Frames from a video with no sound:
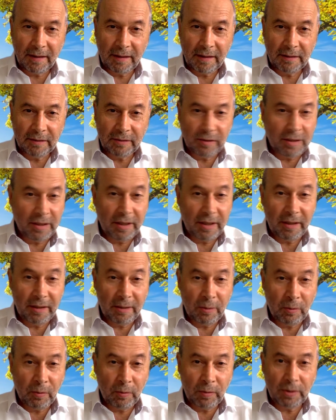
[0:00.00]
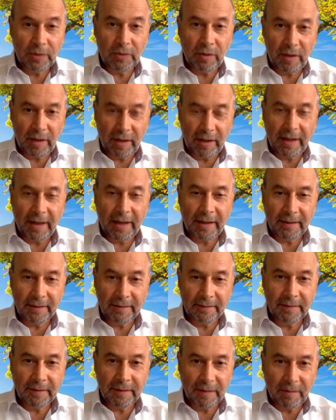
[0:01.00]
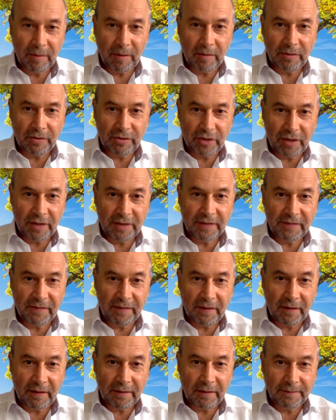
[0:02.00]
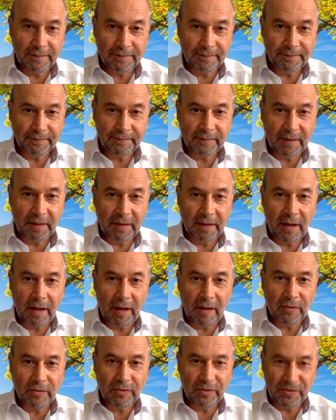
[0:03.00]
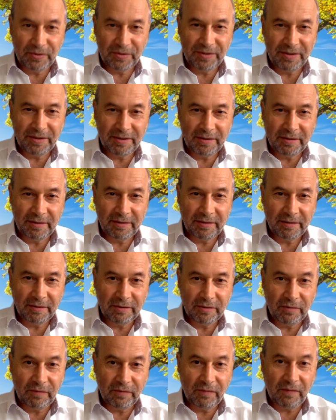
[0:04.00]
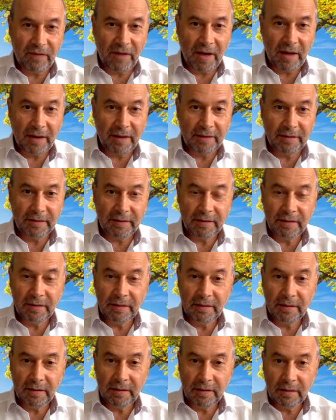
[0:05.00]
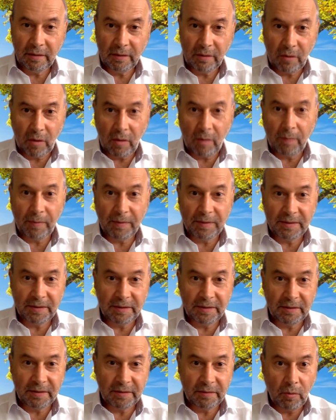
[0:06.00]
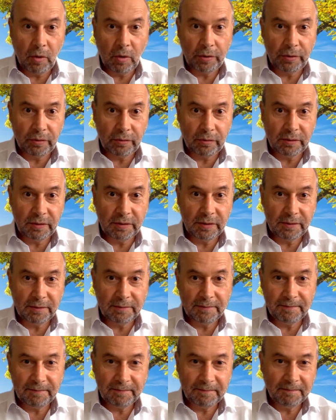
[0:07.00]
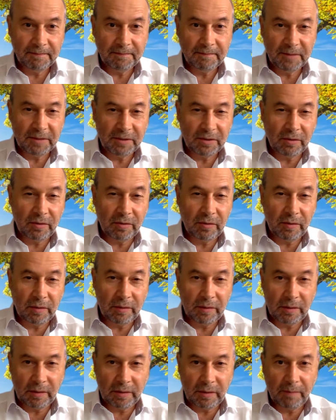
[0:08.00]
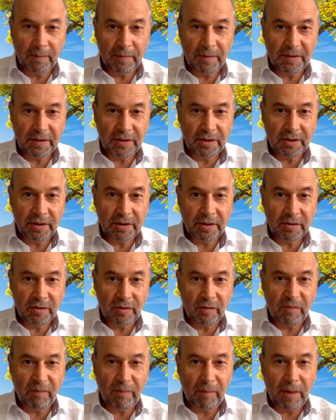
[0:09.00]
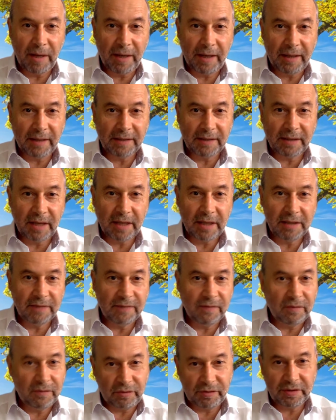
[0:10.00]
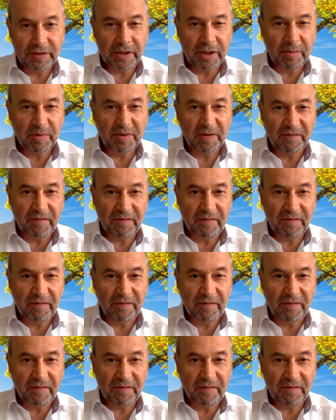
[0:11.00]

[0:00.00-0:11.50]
Today we talk again about TRANSFAC and how to use it to find composite modules. So compositions of binding sites for transcription